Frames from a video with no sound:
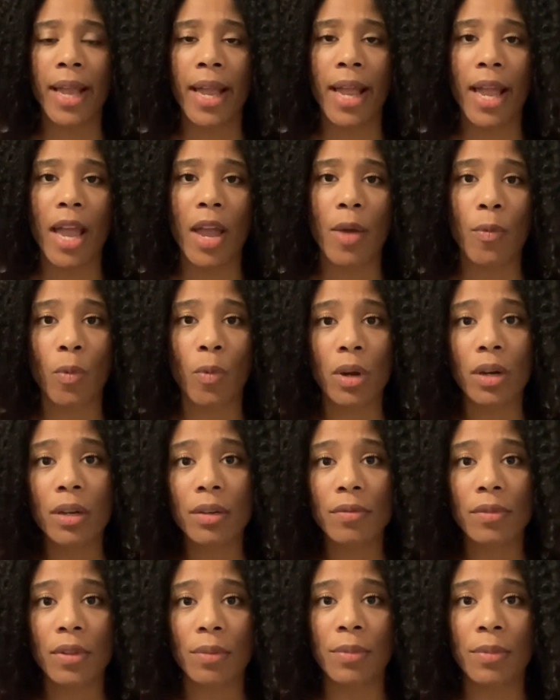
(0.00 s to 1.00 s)
And one
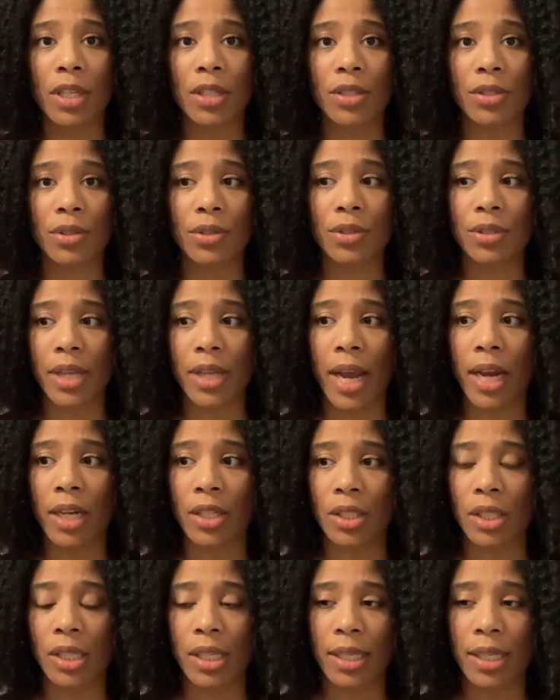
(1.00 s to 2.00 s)
of the ministers
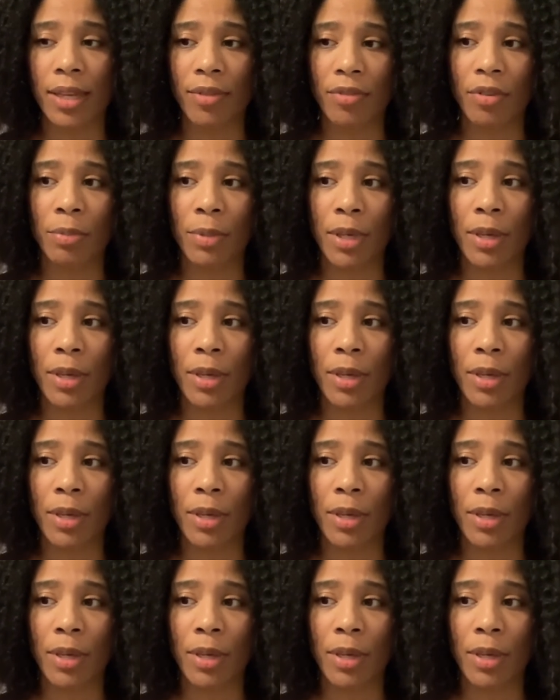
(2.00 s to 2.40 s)
actually given me a